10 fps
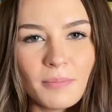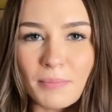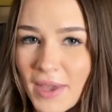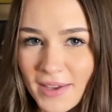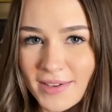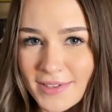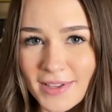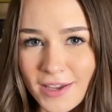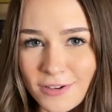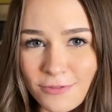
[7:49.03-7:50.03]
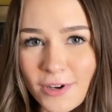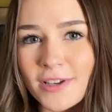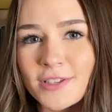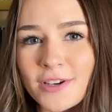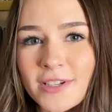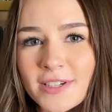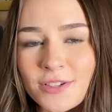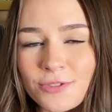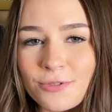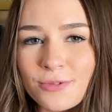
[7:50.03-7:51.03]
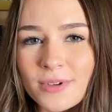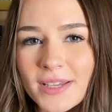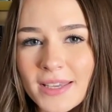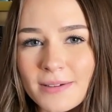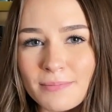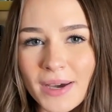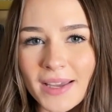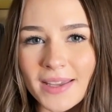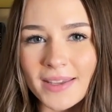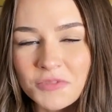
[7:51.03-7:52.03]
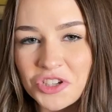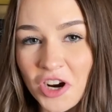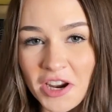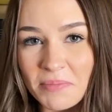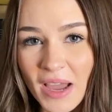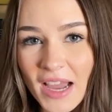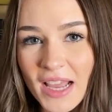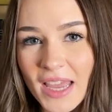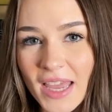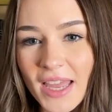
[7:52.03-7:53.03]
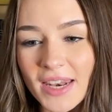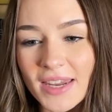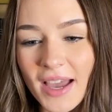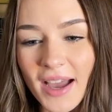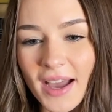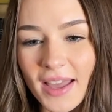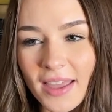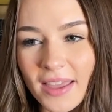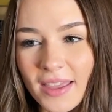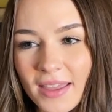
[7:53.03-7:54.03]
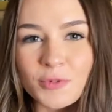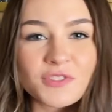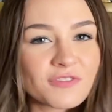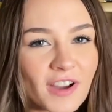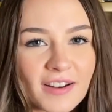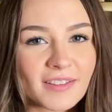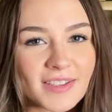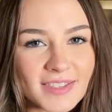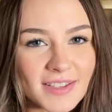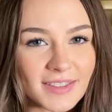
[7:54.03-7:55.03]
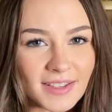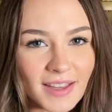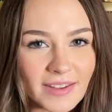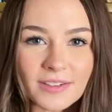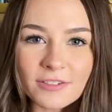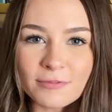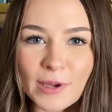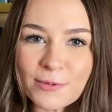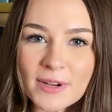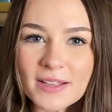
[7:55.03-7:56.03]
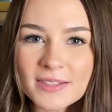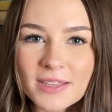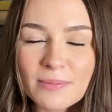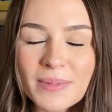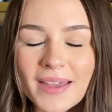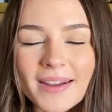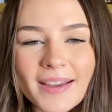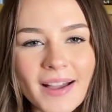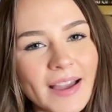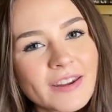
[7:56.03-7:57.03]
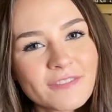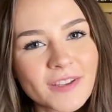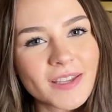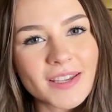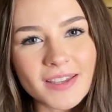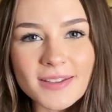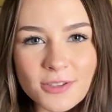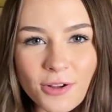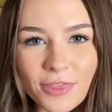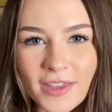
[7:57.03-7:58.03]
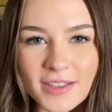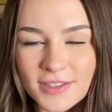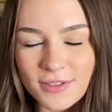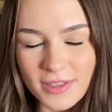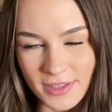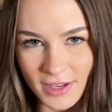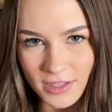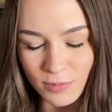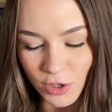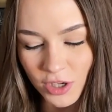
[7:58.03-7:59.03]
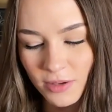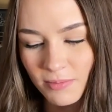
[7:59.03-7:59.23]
May is kind of where I started to get my stride back, and I was finally seeing the end of my reading slump, and I kind of feel like it is all thanks to this next book.